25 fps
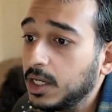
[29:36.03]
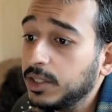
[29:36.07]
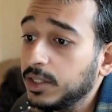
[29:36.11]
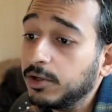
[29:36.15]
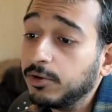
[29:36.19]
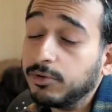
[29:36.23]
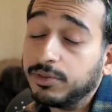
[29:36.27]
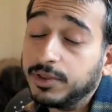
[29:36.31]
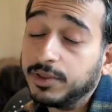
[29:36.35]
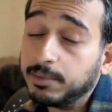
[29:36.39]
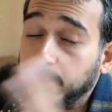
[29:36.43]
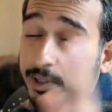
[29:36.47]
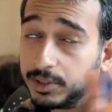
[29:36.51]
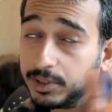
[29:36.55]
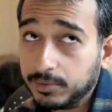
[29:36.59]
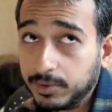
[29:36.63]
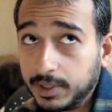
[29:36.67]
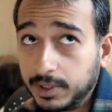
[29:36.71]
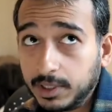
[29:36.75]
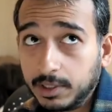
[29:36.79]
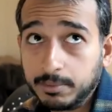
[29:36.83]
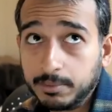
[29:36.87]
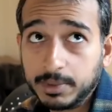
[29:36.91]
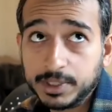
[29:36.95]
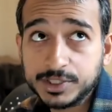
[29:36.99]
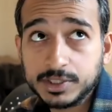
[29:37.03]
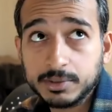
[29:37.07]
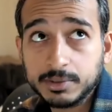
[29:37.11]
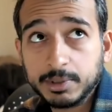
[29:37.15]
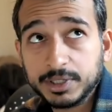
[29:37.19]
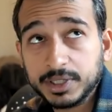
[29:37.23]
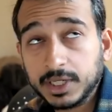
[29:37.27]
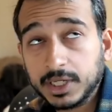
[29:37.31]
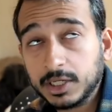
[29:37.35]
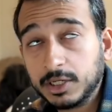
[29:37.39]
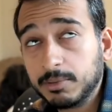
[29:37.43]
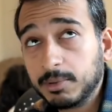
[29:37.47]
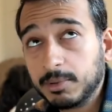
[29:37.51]
The other thing, by the way, I'll mention
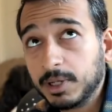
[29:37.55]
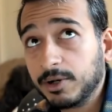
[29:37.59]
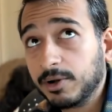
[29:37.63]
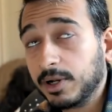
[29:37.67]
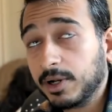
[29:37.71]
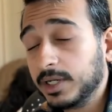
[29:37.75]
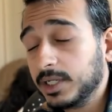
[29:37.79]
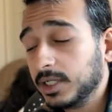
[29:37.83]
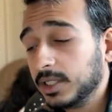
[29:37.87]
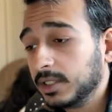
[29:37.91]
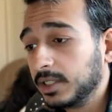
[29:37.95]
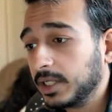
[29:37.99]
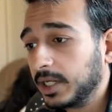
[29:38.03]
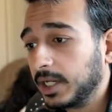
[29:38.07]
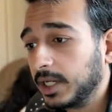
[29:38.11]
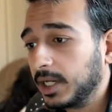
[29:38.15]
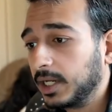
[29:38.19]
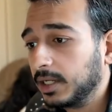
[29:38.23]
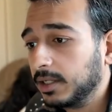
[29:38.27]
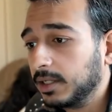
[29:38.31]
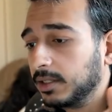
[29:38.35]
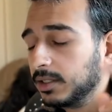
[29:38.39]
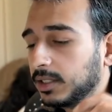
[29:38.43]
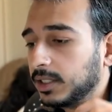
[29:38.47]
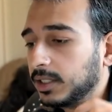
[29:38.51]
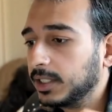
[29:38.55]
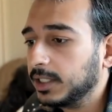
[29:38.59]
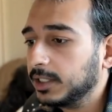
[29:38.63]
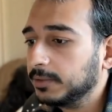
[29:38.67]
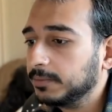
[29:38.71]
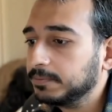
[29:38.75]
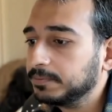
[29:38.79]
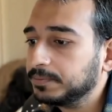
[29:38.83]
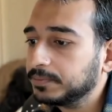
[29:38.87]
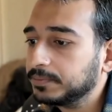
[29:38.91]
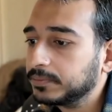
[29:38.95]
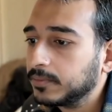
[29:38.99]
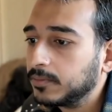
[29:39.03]
about the incubator idea that I had
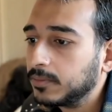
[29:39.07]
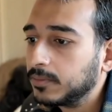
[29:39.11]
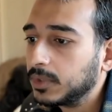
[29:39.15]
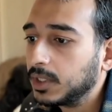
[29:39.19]
um,